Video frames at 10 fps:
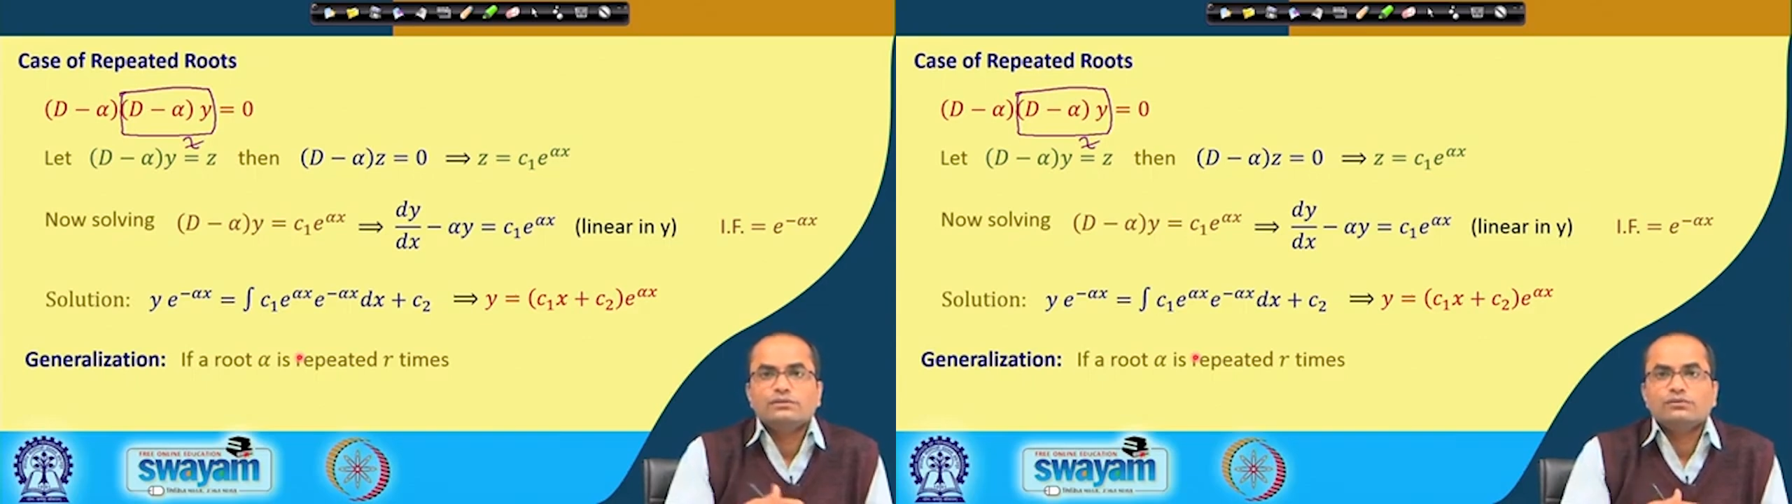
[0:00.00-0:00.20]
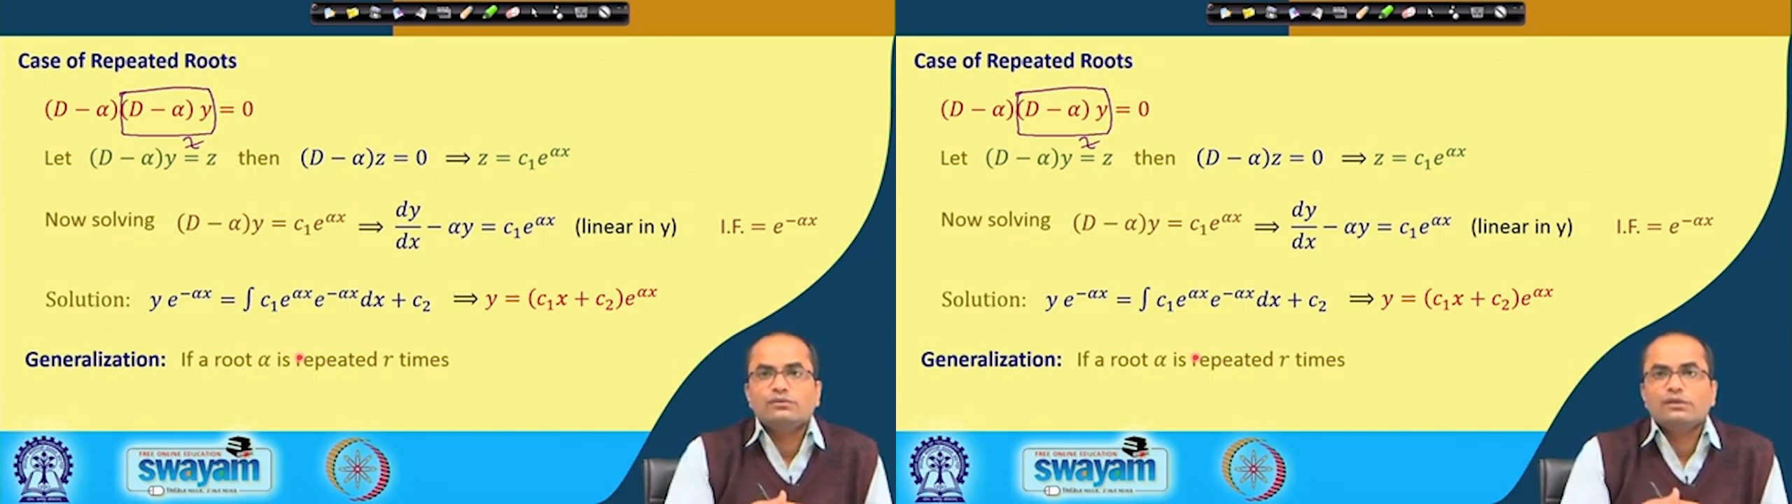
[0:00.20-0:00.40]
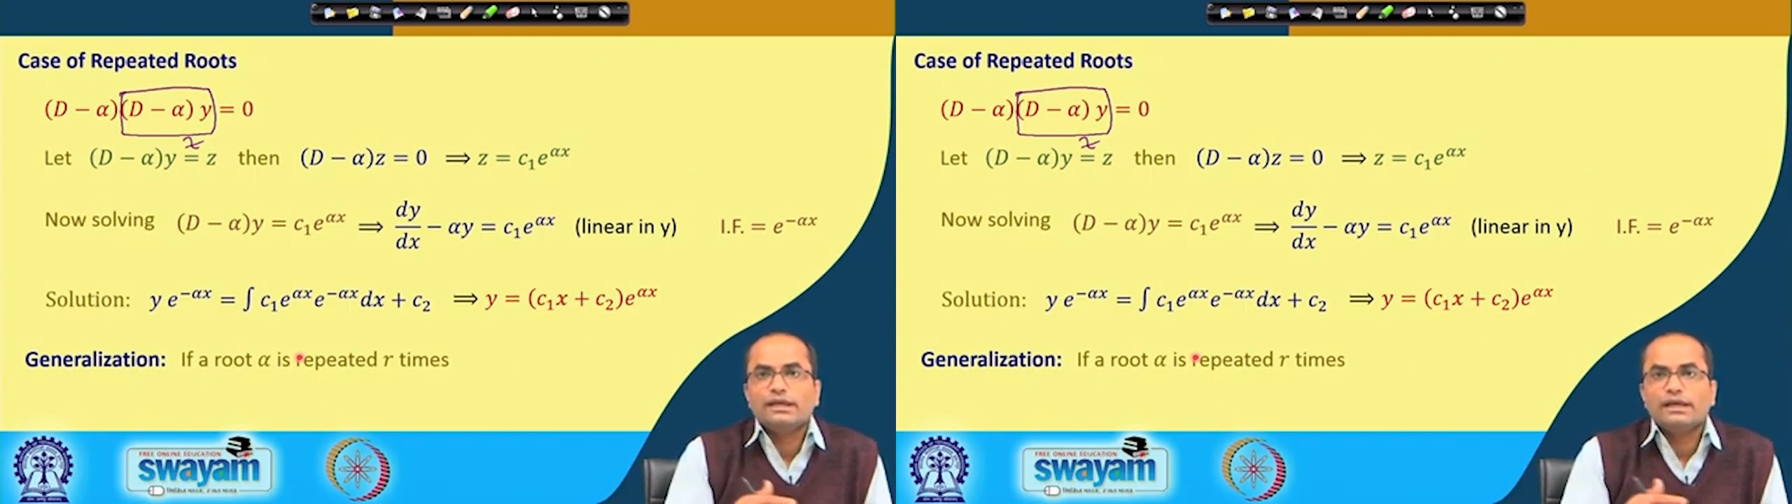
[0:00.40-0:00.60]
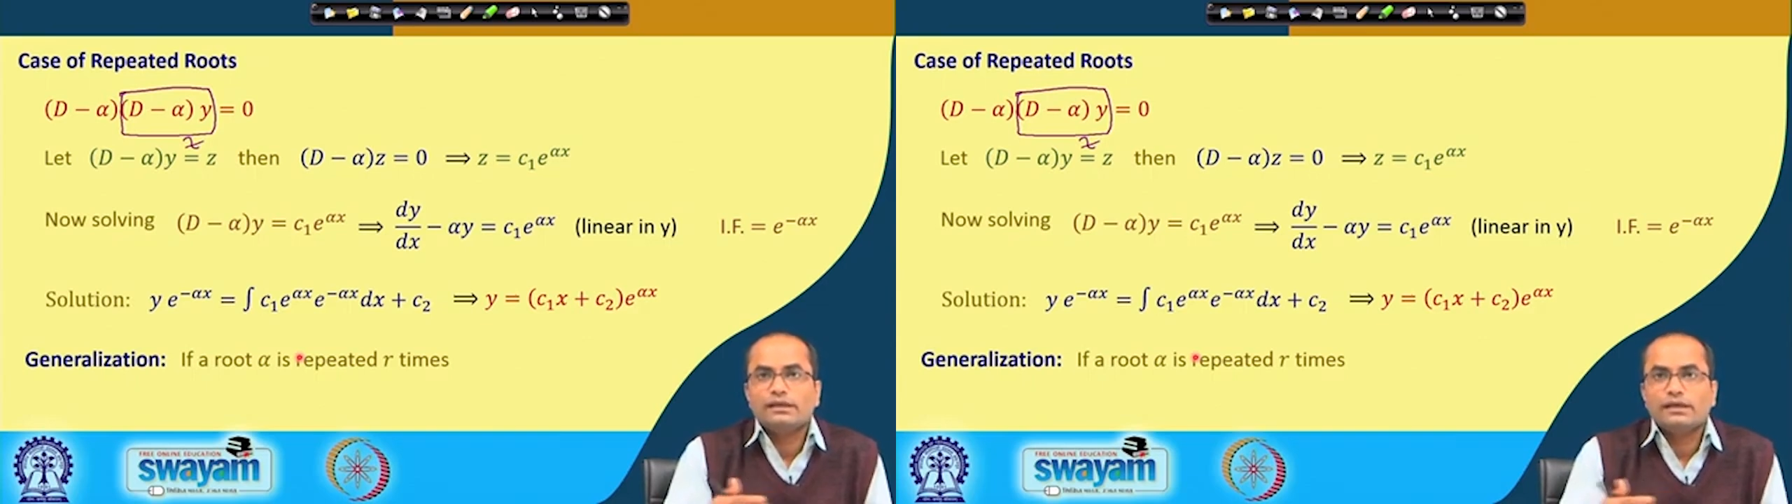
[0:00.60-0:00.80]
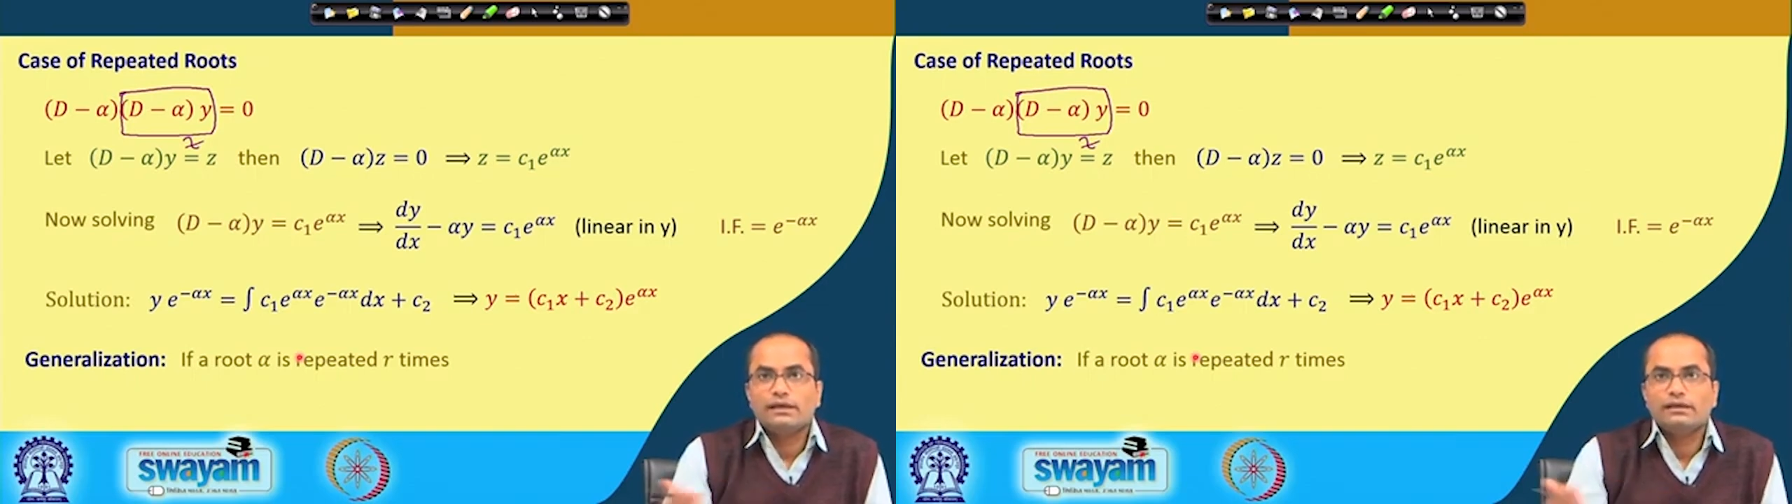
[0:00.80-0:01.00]
So, we will
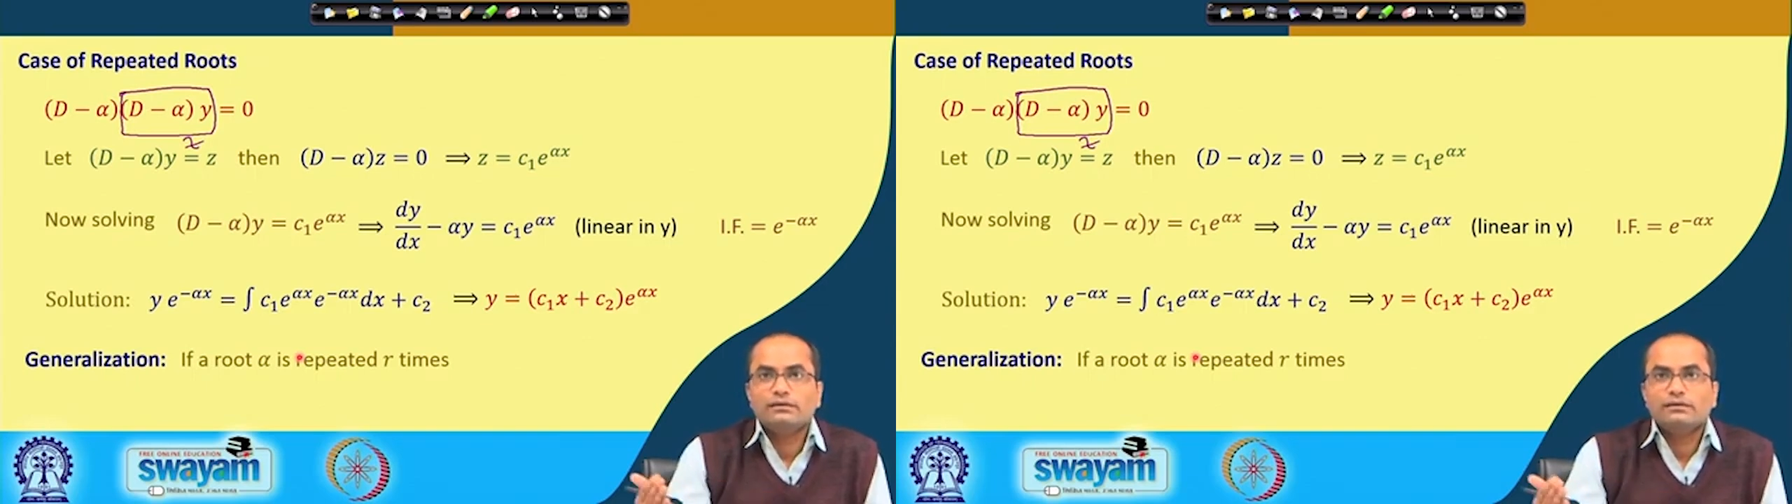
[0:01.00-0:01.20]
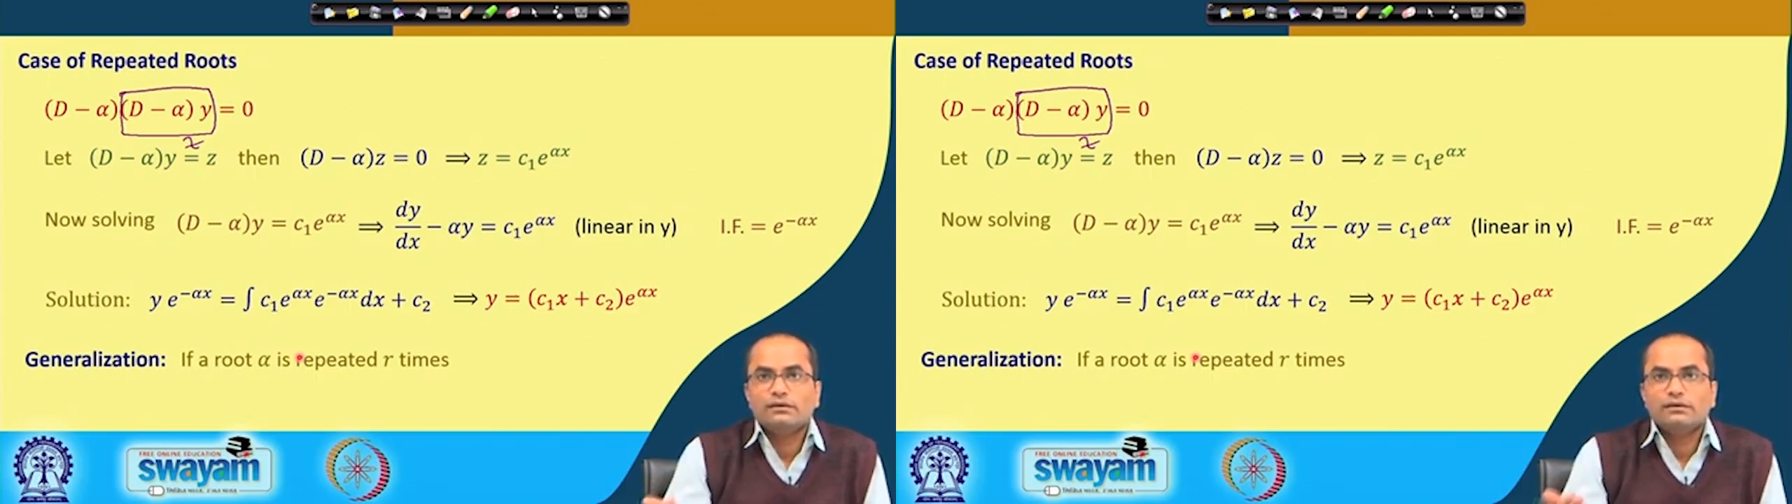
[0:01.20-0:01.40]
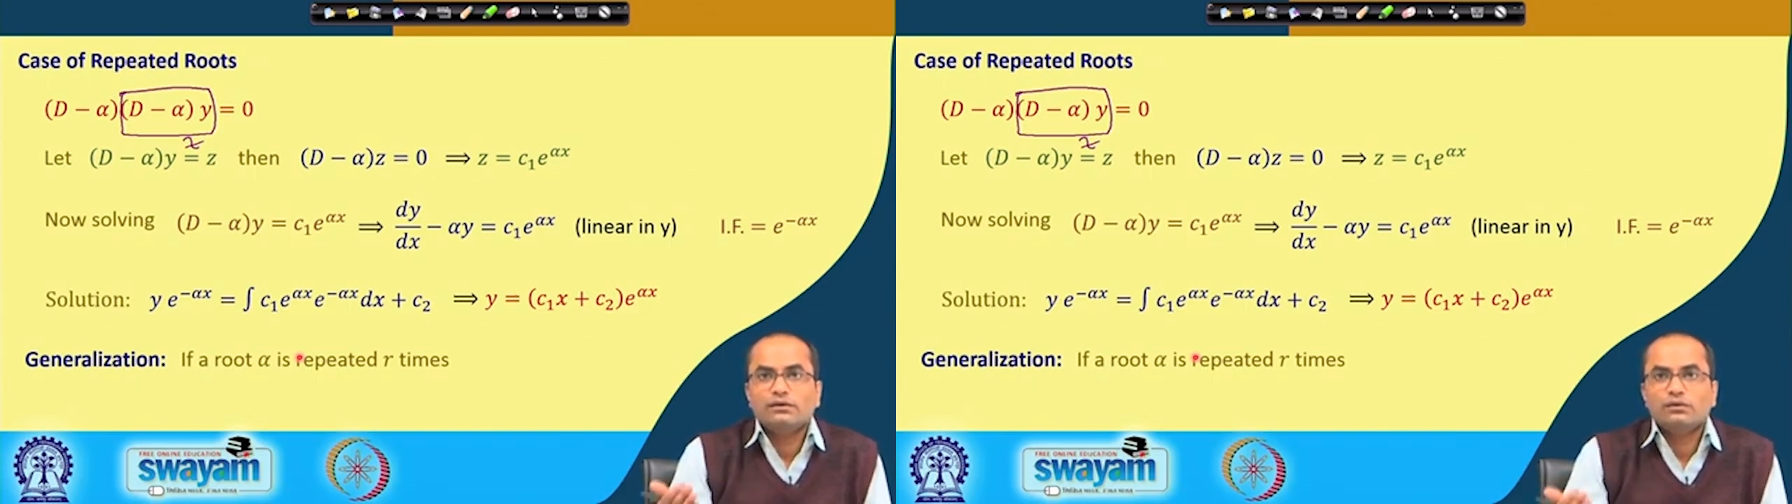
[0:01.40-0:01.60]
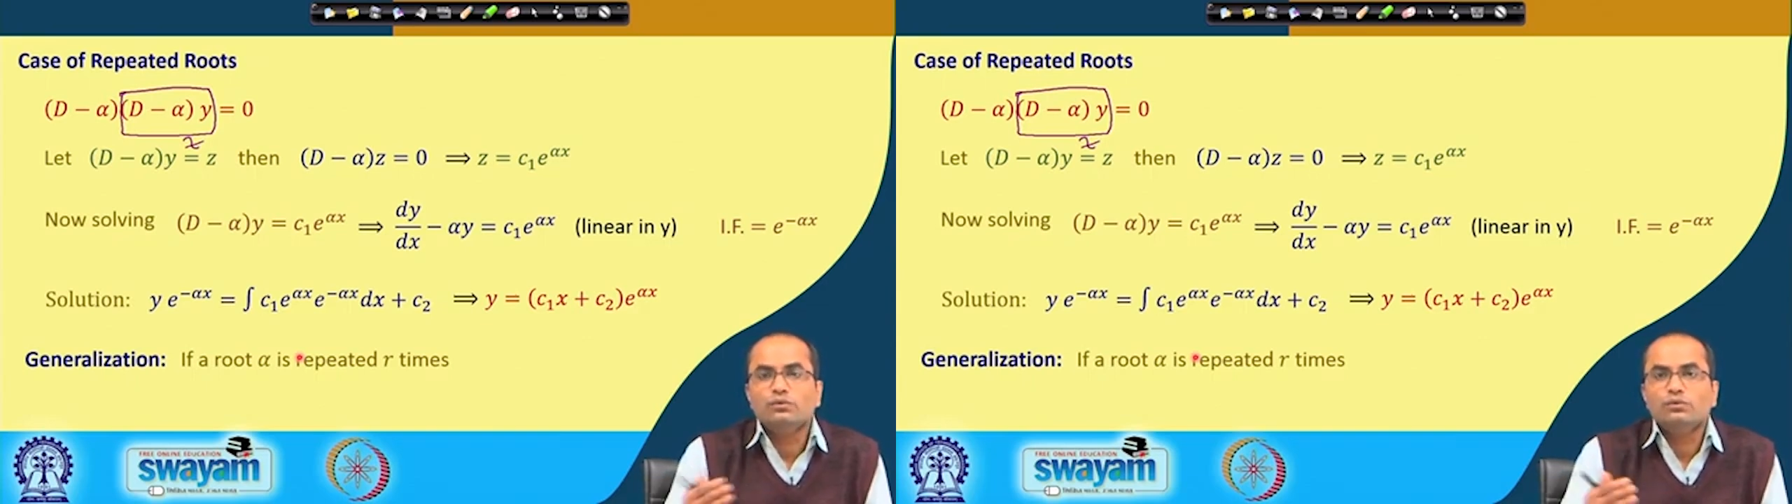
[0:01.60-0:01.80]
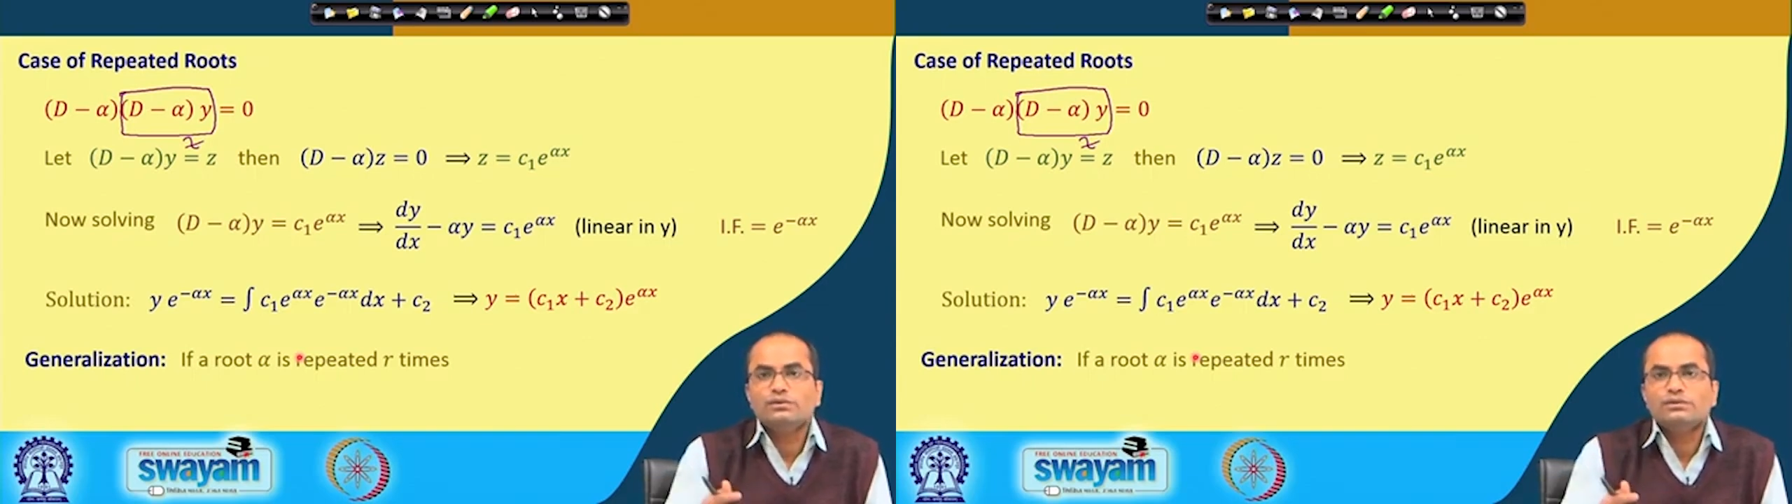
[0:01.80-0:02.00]
get n uh,
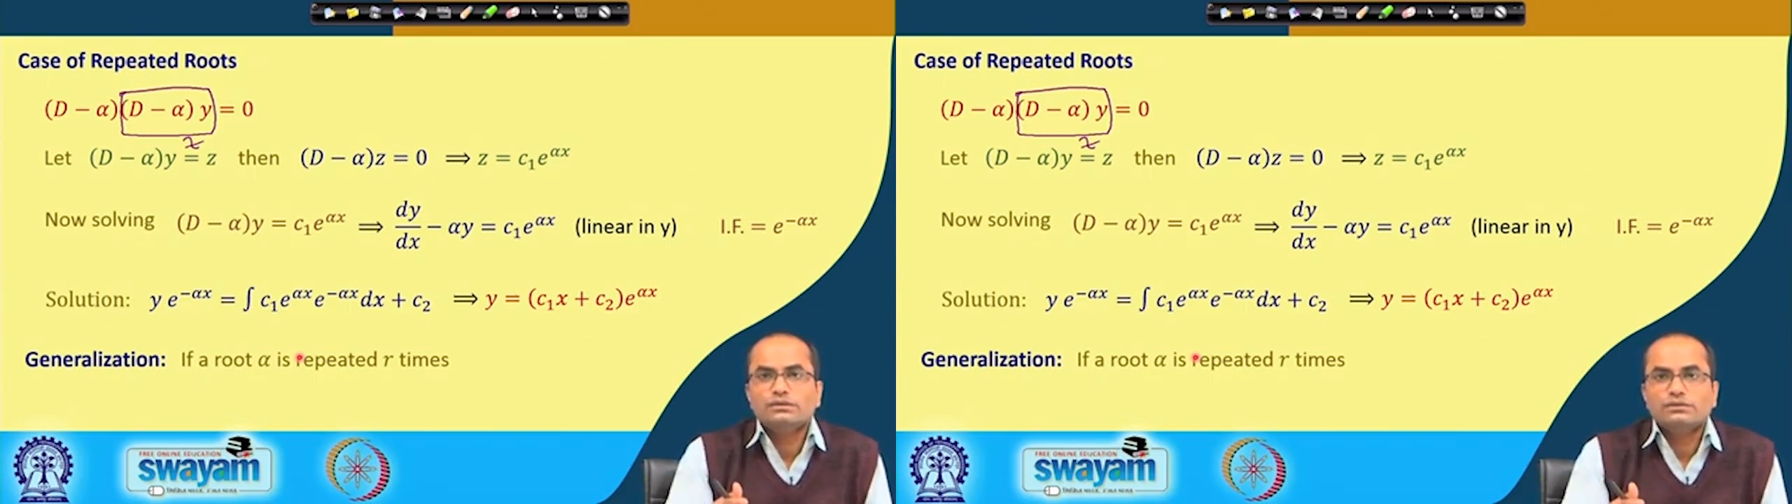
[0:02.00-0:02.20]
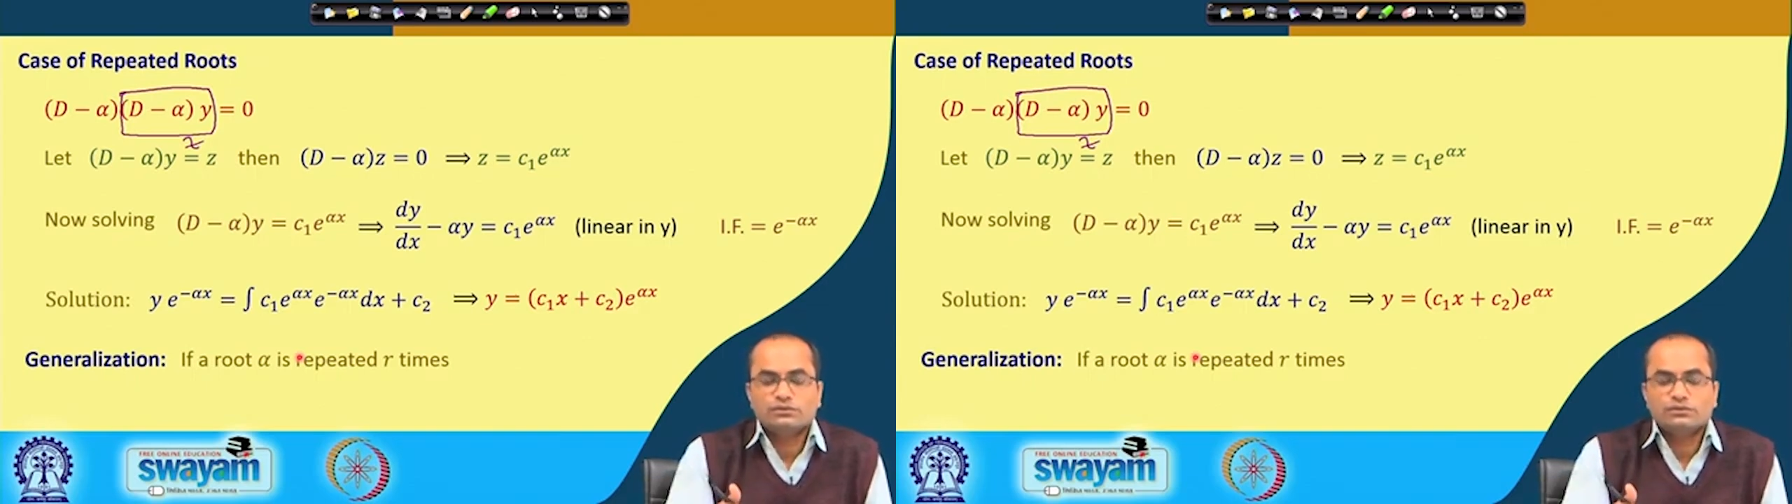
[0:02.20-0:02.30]
roots.